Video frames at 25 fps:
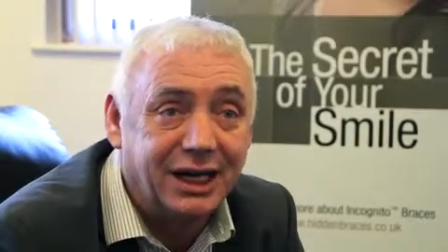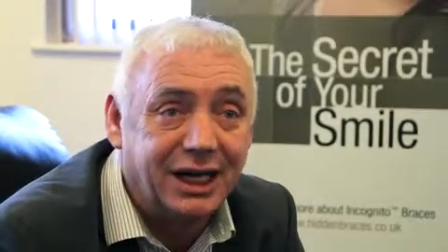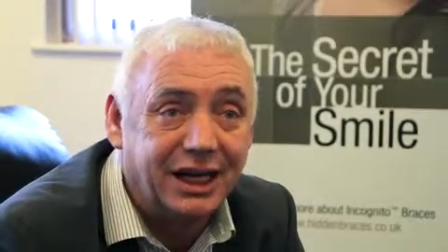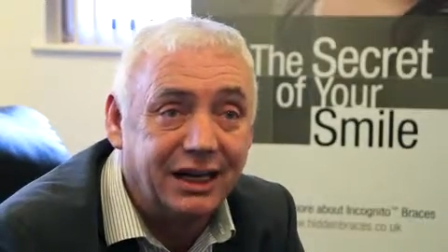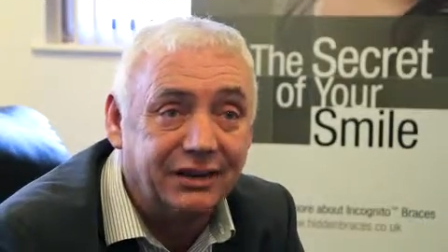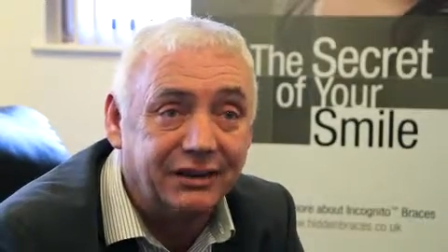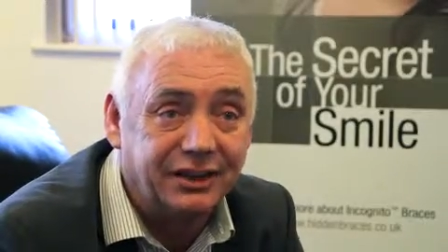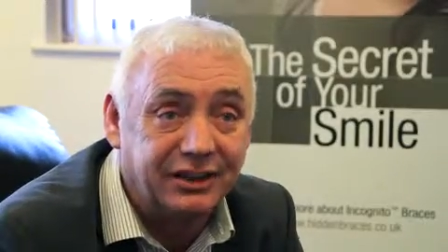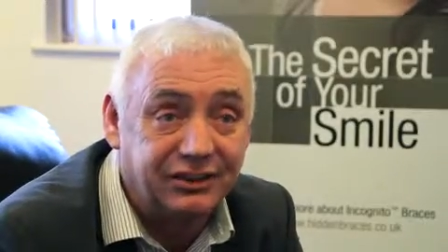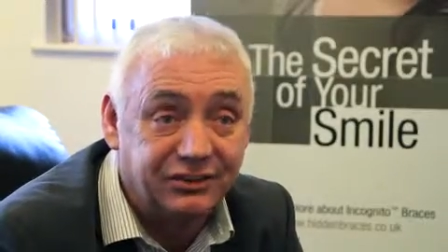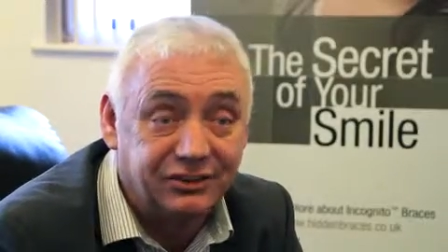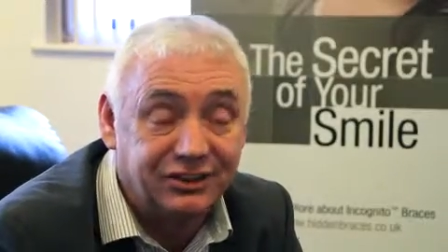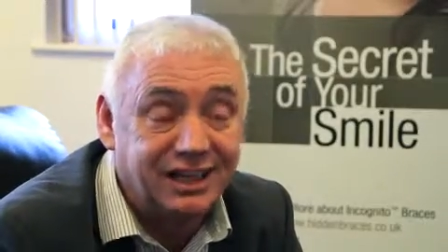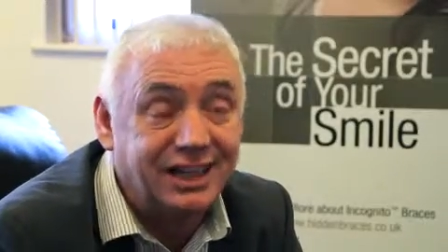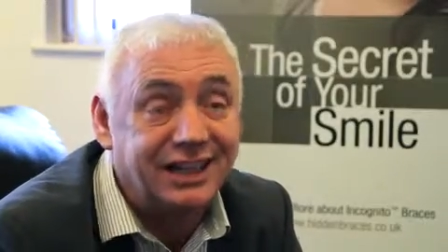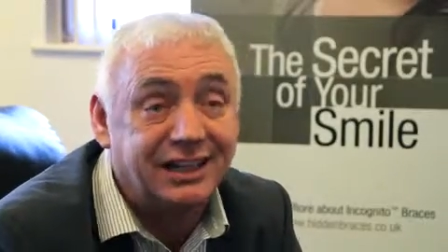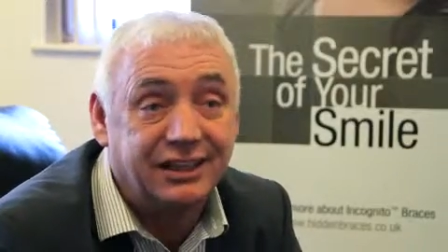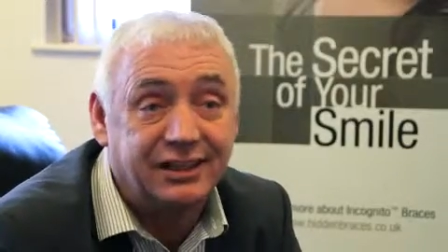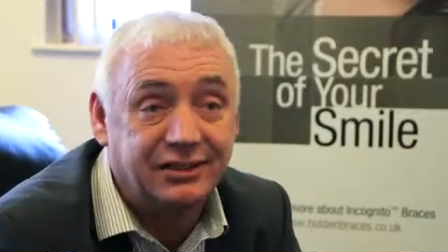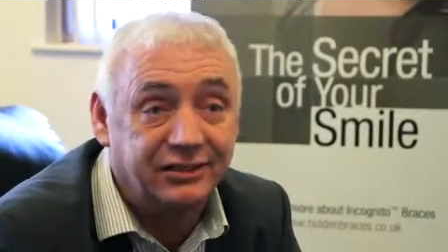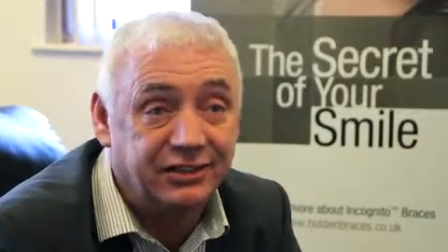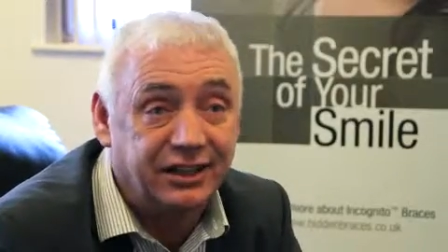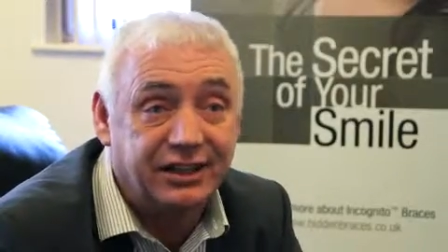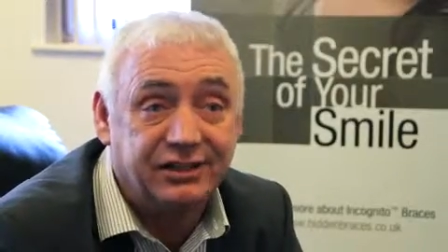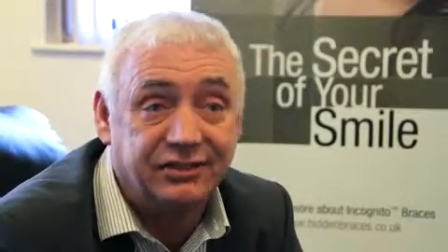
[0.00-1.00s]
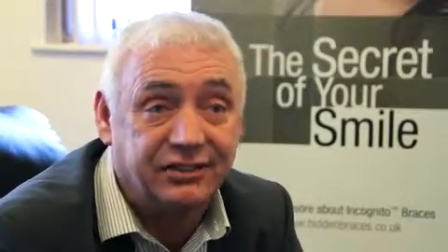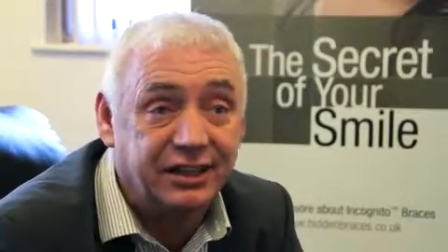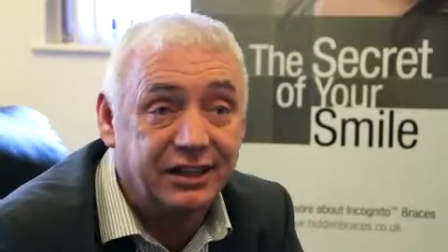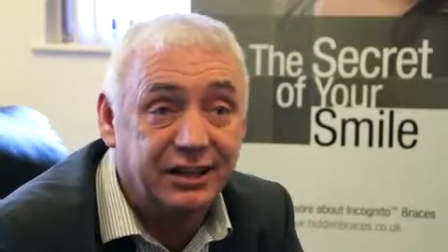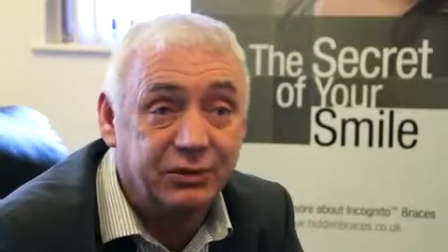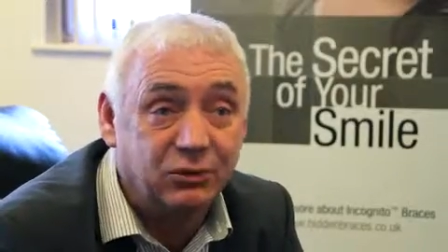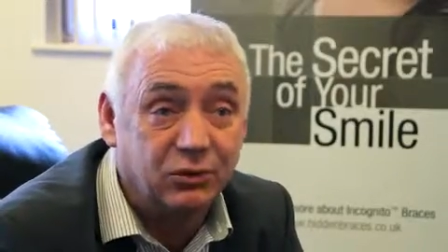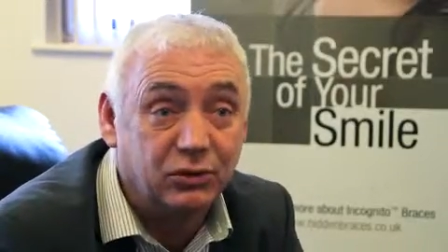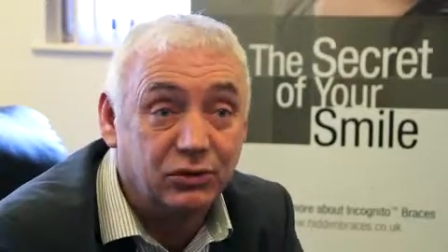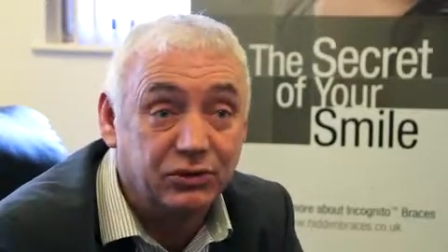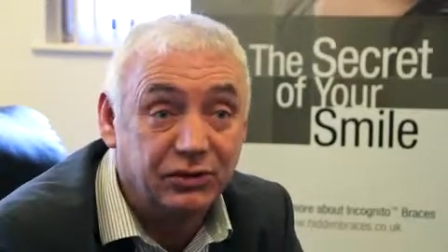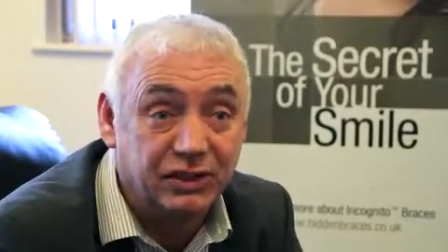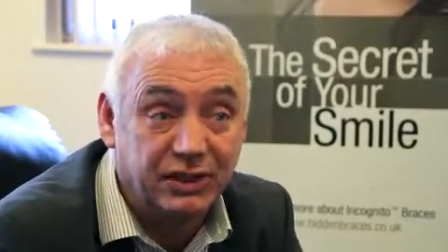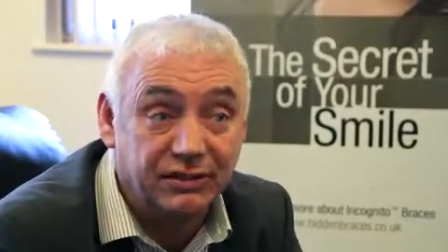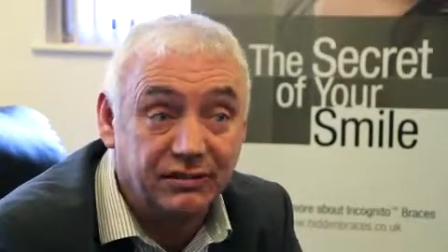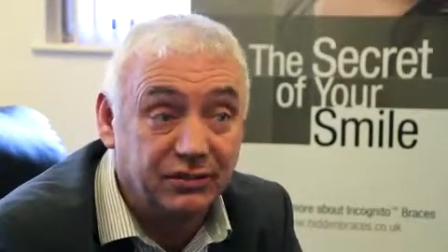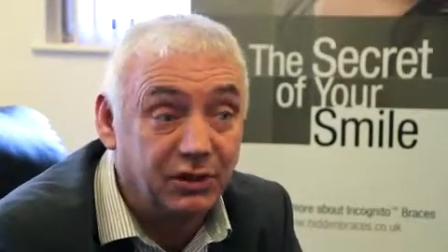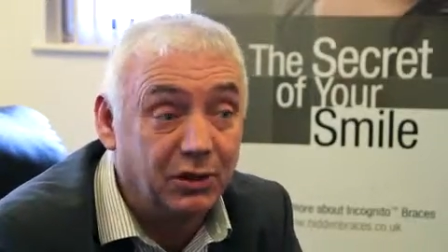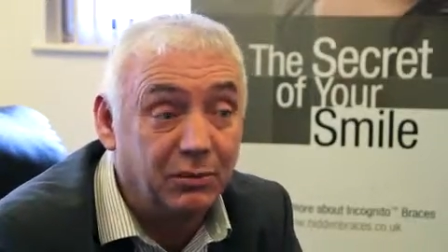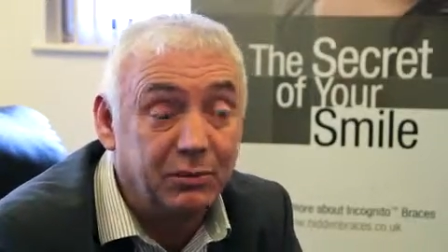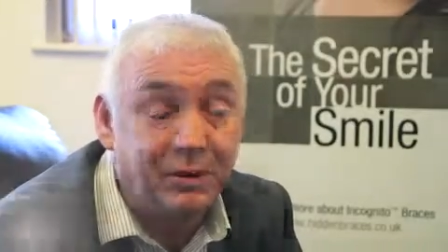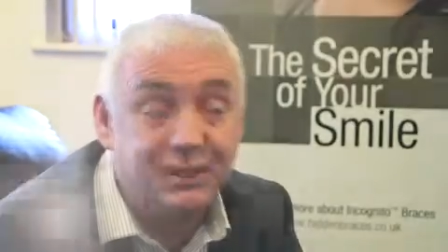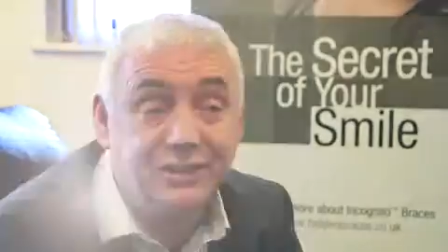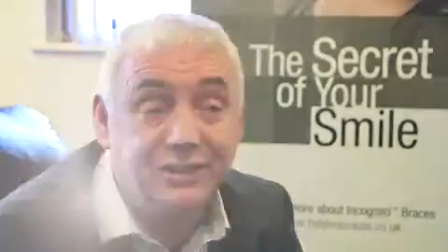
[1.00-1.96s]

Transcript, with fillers: out exactly as they said it would, if not